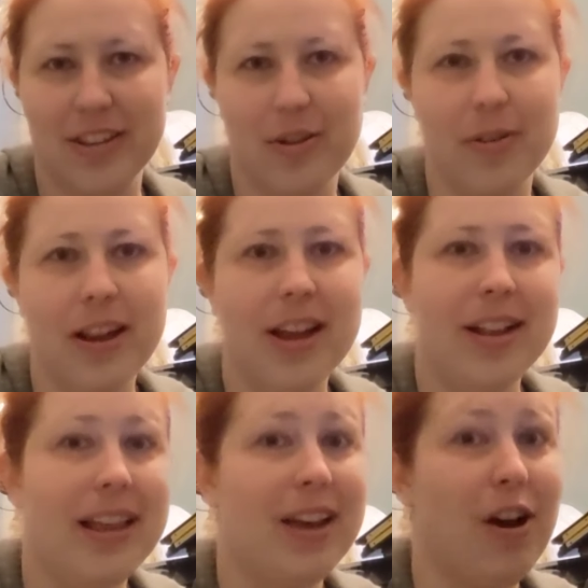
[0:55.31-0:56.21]
So
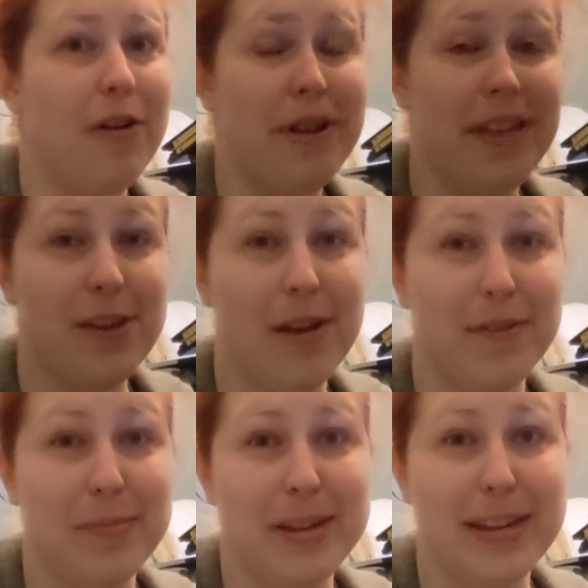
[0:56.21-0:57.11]
like golf, I think you
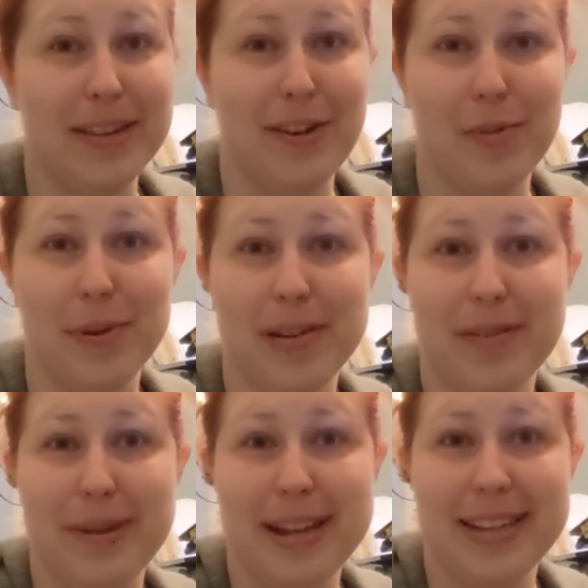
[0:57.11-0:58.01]
have to be a little bit
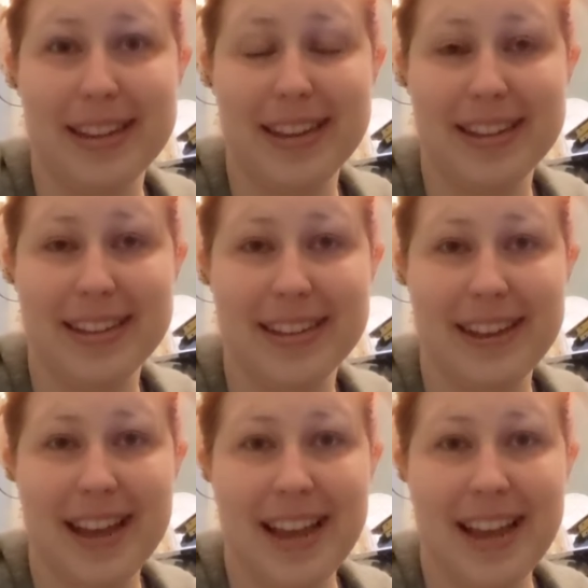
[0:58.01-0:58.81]
of a masochist